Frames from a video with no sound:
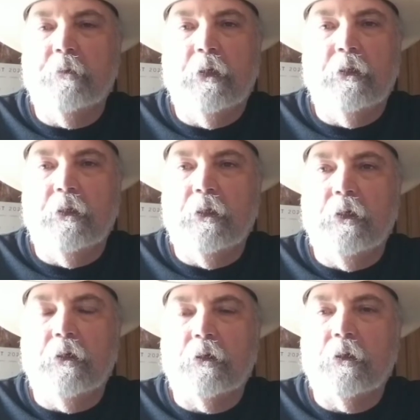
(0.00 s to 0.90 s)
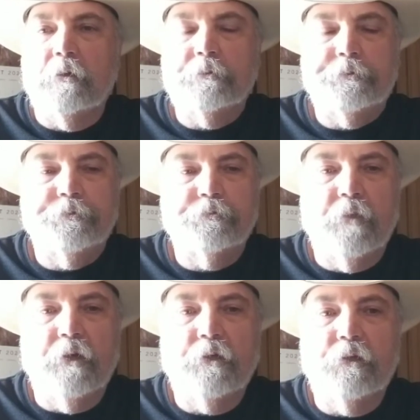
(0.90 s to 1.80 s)
me to the ER.
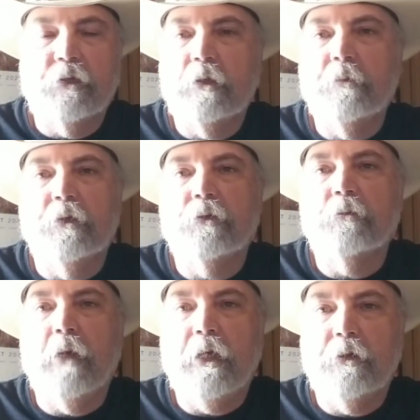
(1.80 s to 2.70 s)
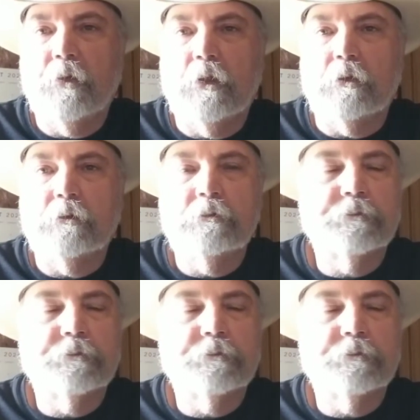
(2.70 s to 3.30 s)
I said, something is bad wrong.